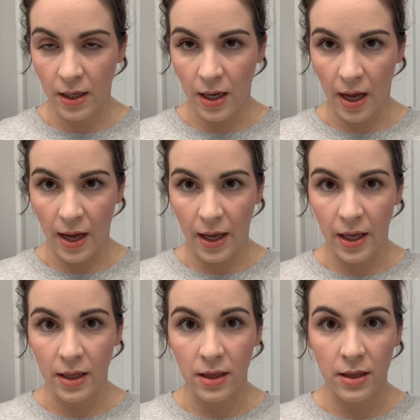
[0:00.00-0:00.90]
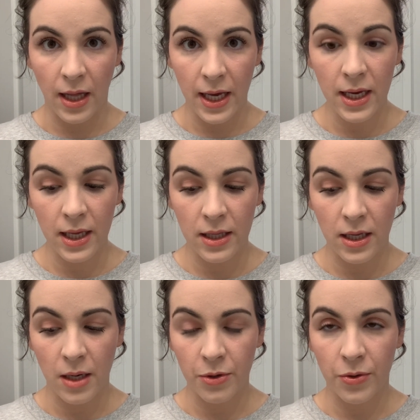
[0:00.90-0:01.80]
I like that
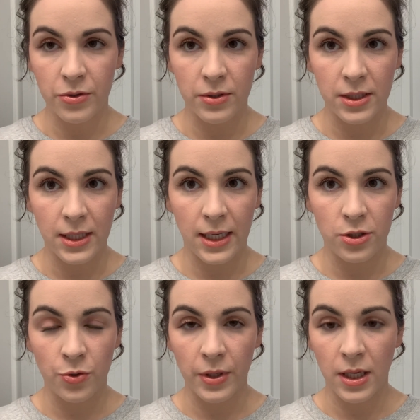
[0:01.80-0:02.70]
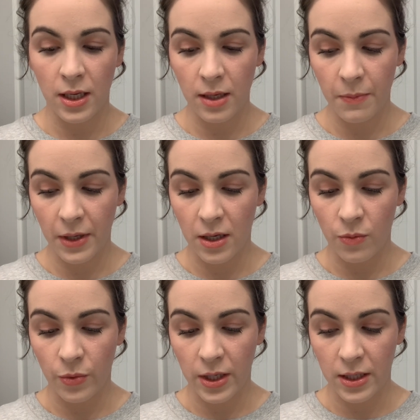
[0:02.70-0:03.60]
I'm going to decide to keep and
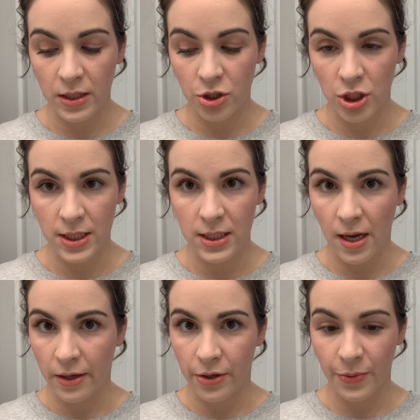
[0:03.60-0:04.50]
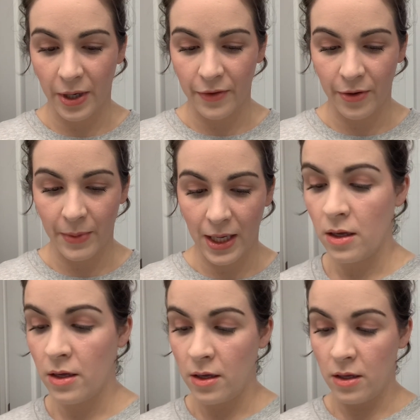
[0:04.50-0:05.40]
what is just not gonna work for me.
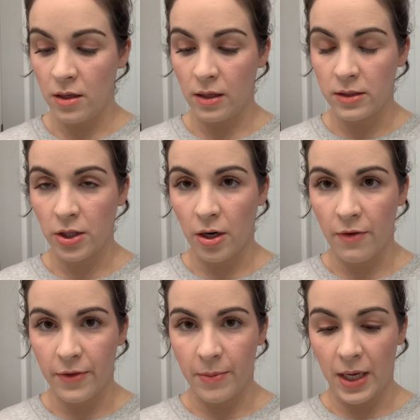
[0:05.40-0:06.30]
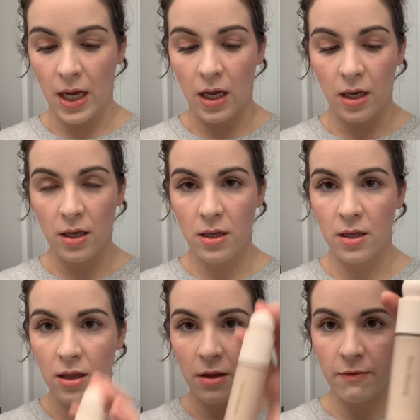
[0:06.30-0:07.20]
Let's start off at the beginning.
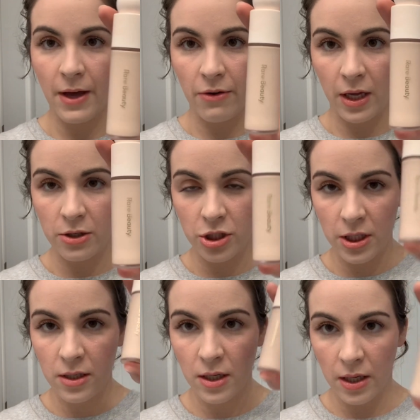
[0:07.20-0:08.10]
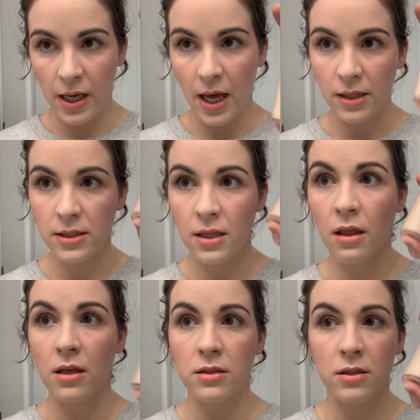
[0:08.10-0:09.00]
The foundation, yes,
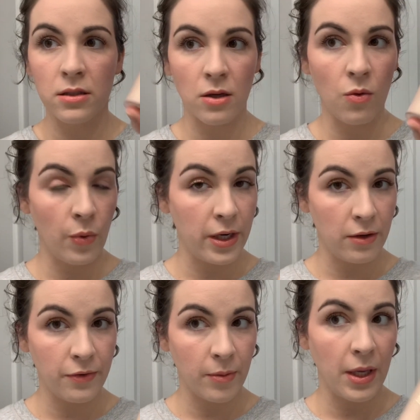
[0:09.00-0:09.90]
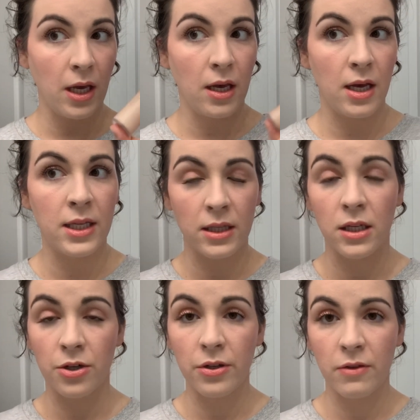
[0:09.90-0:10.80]
this is a winner for me. It
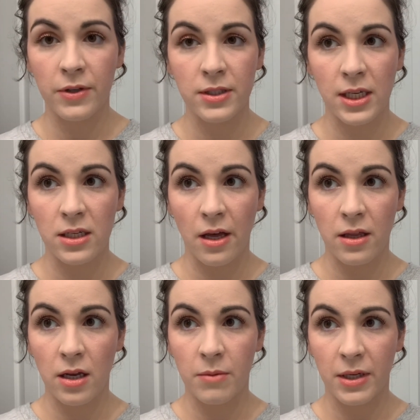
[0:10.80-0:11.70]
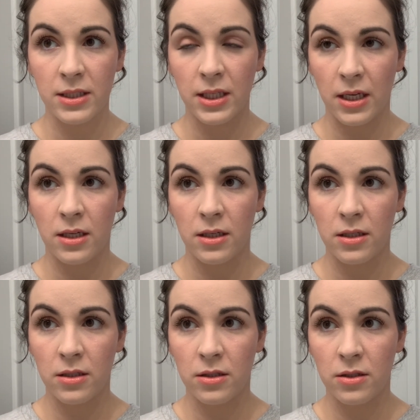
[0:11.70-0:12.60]
literally feels like nothing and my skin
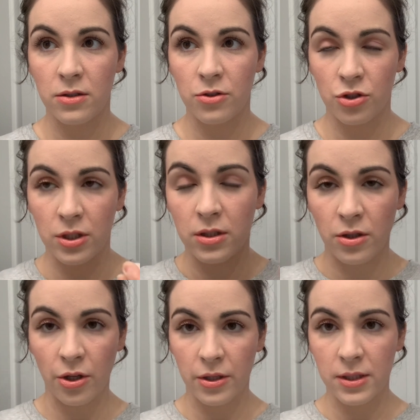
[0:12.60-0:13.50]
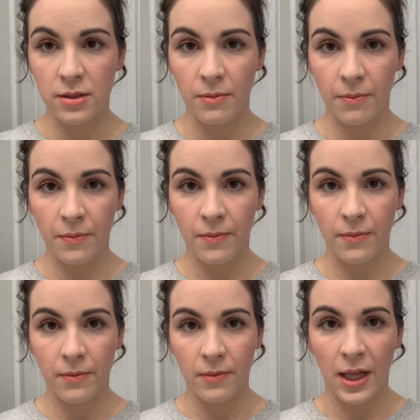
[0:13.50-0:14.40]
just looks
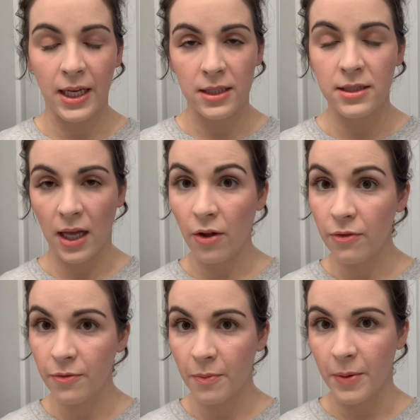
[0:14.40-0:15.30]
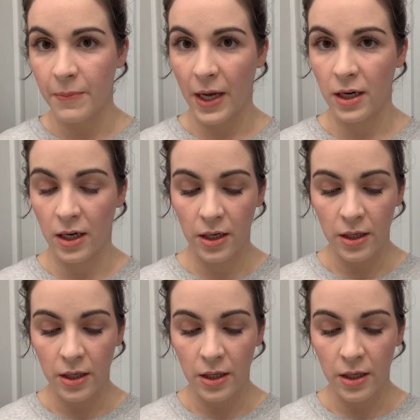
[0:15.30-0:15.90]
like itself, but better.